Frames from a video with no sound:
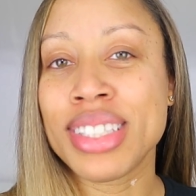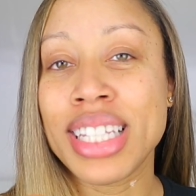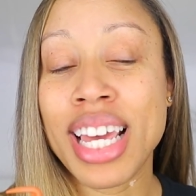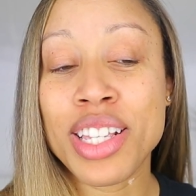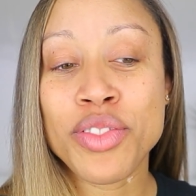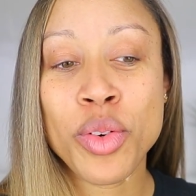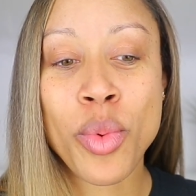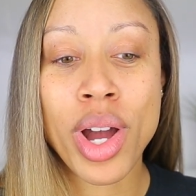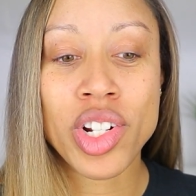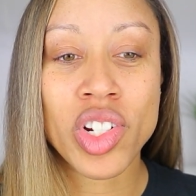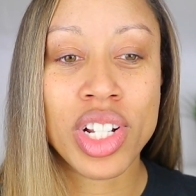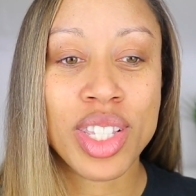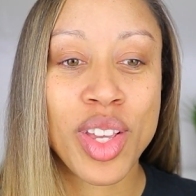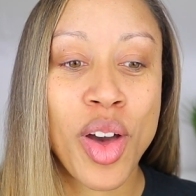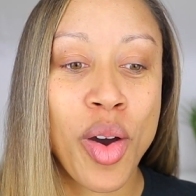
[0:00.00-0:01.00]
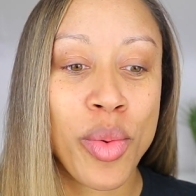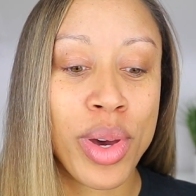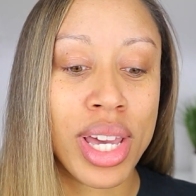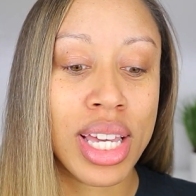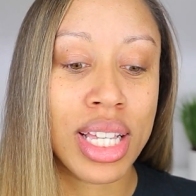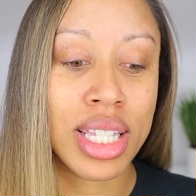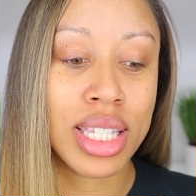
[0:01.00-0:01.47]
Thanks for watching as
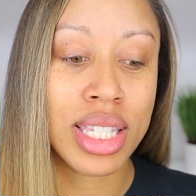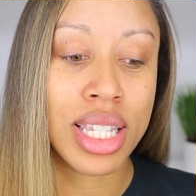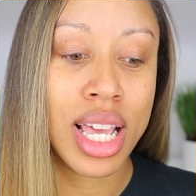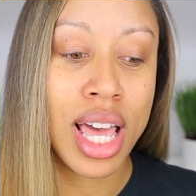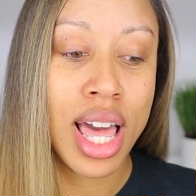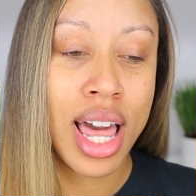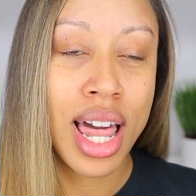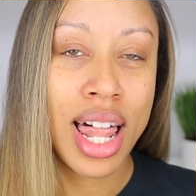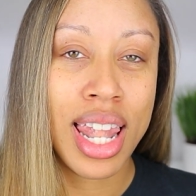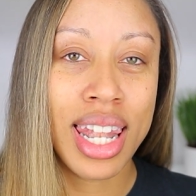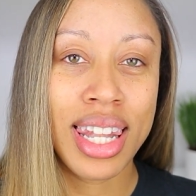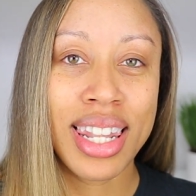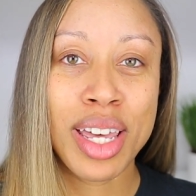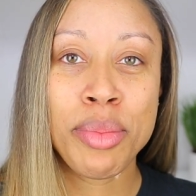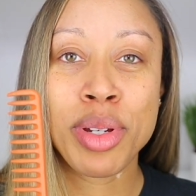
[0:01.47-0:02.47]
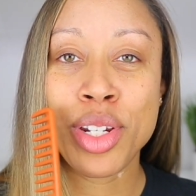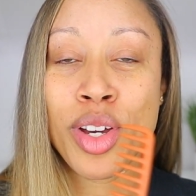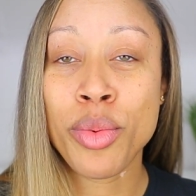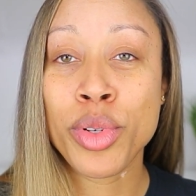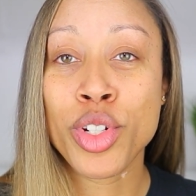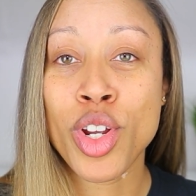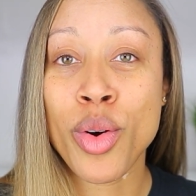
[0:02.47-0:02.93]
always. Let me
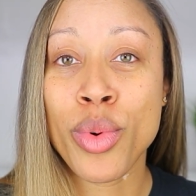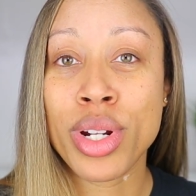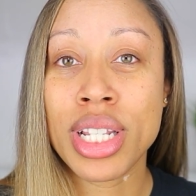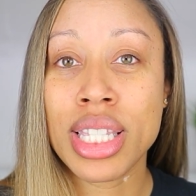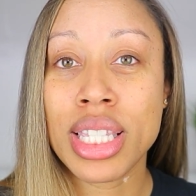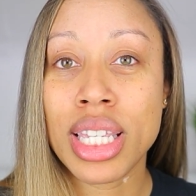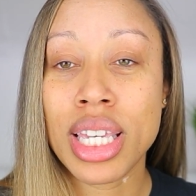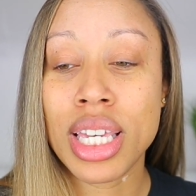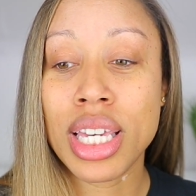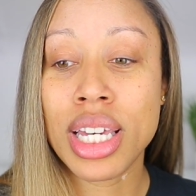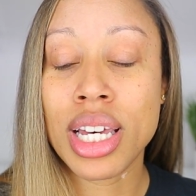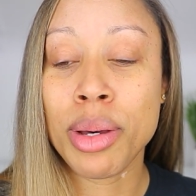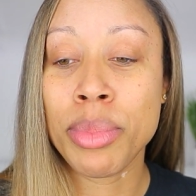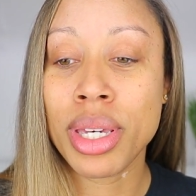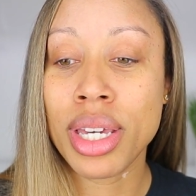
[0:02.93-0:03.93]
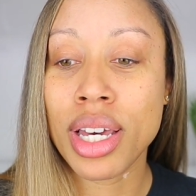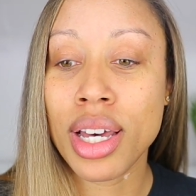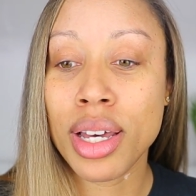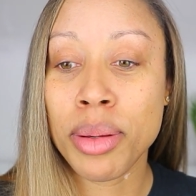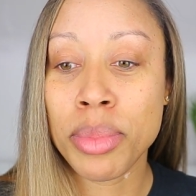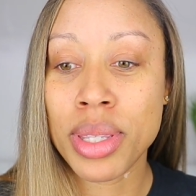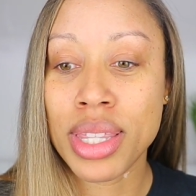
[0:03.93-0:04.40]
know what y'all want to see coming
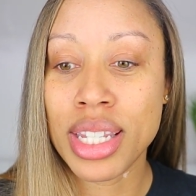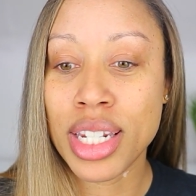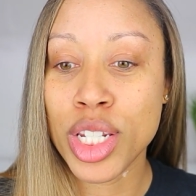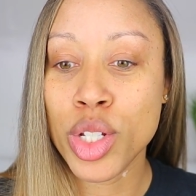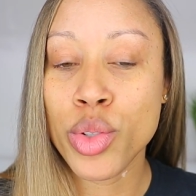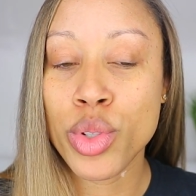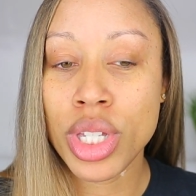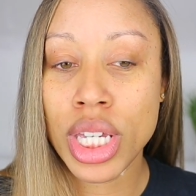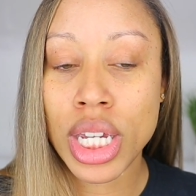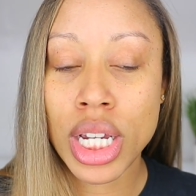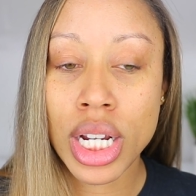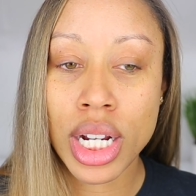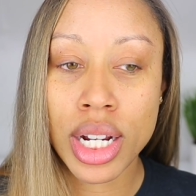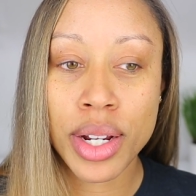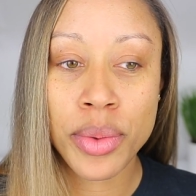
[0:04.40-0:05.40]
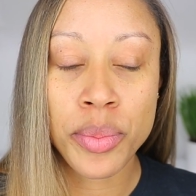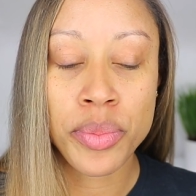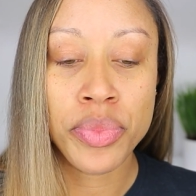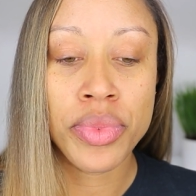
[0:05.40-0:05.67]
up in the new year.